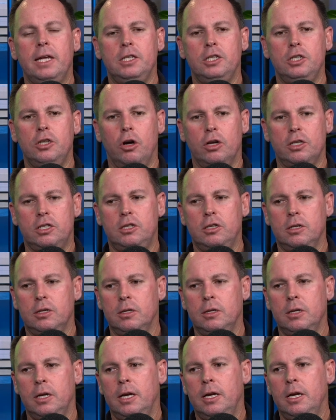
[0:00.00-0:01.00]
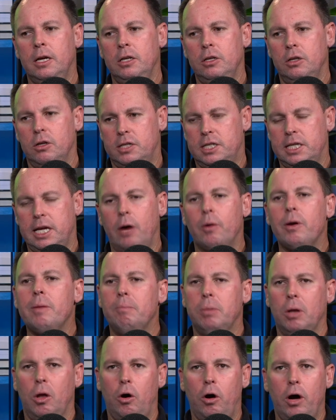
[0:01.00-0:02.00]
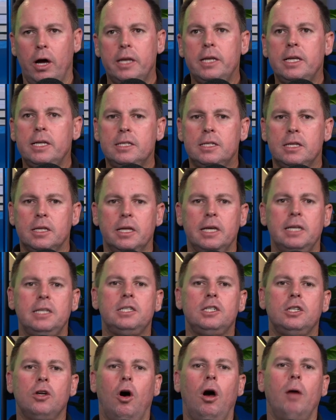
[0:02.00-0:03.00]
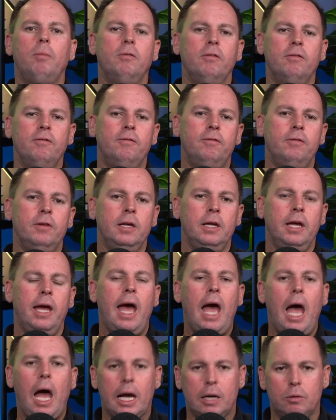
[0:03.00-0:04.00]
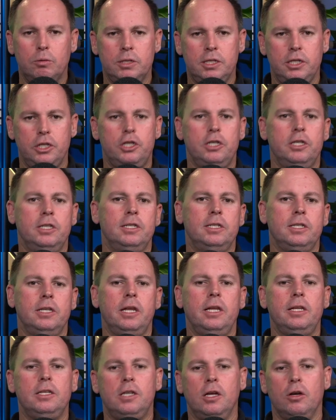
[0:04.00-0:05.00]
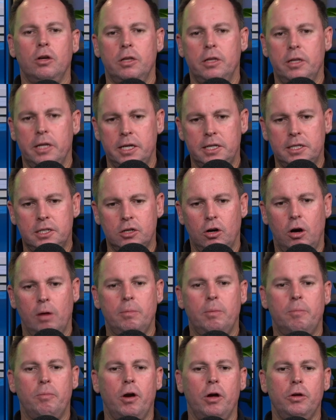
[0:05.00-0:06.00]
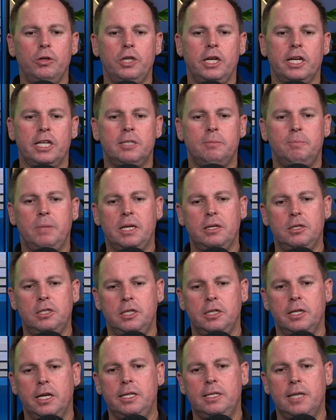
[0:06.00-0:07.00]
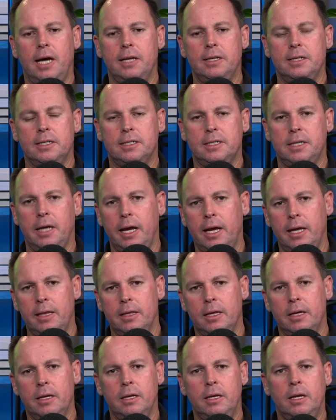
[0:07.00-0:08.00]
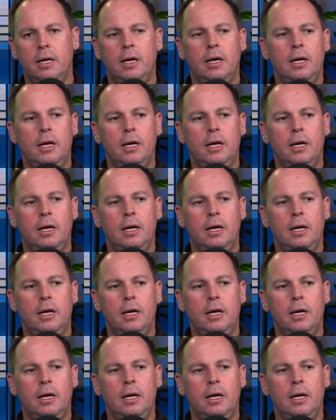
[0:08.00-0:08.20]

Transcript: and not to go in blind into these type of acquisitions and into these type of projects, because you need to understand that